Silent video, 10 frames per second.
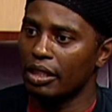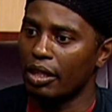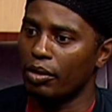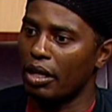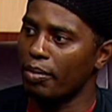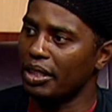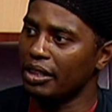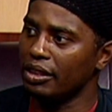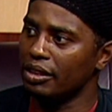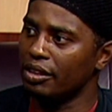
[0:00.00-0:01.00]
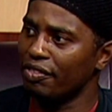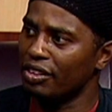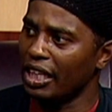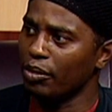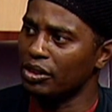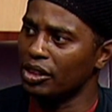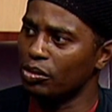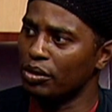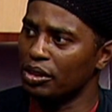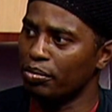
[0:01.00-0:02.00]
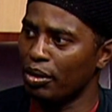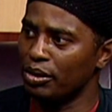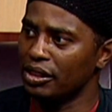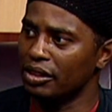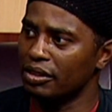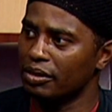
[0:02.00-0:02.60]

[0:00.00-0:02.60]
Now, how many different languages was it published in?